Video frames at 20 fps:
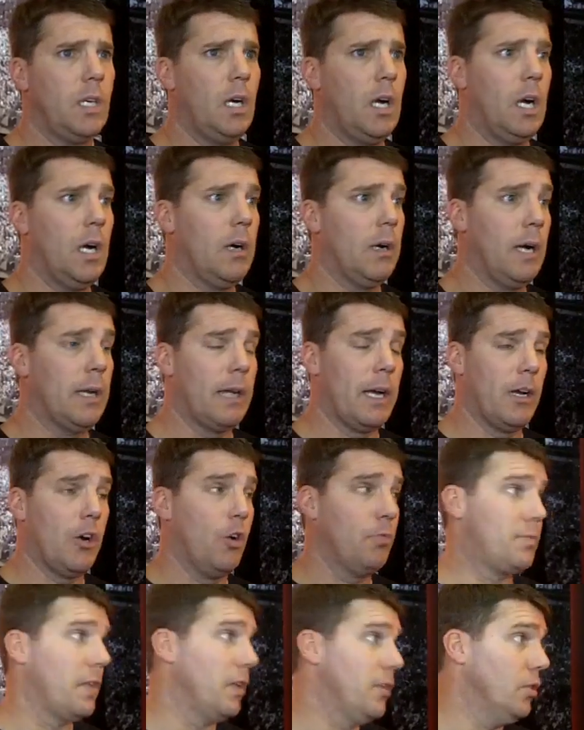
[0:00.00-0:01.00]
I
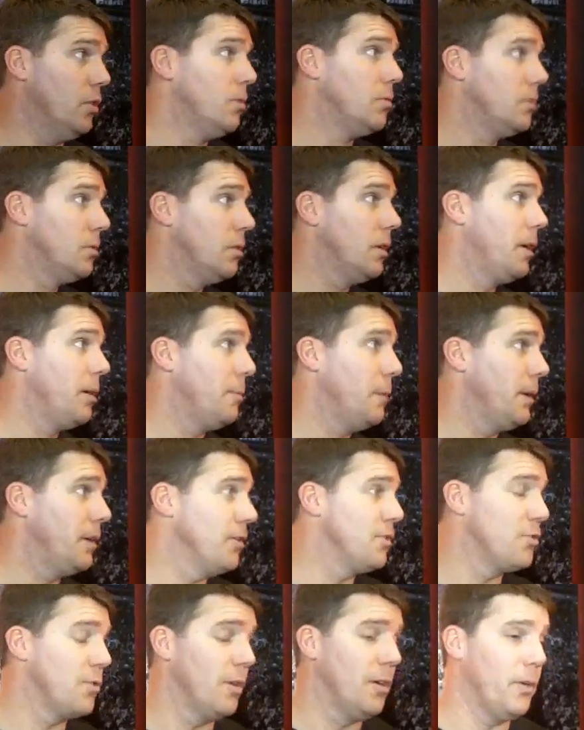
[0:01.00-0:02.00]
hope they do,
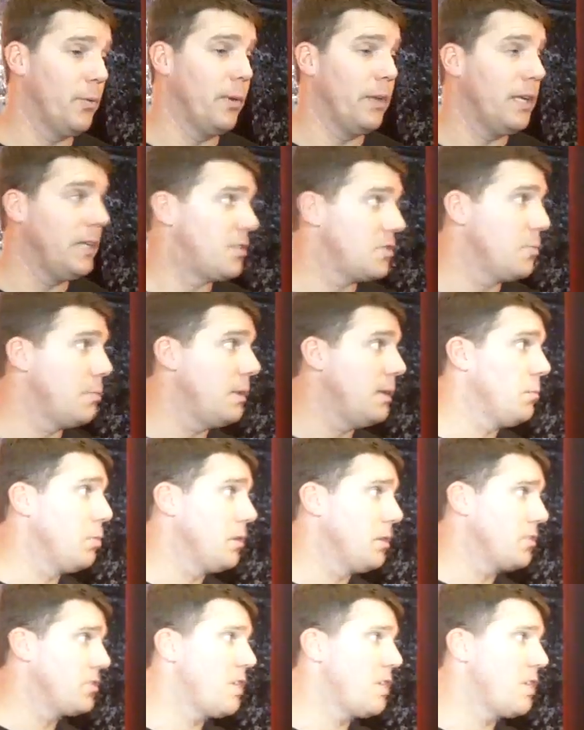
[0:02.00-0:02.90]
because we need some people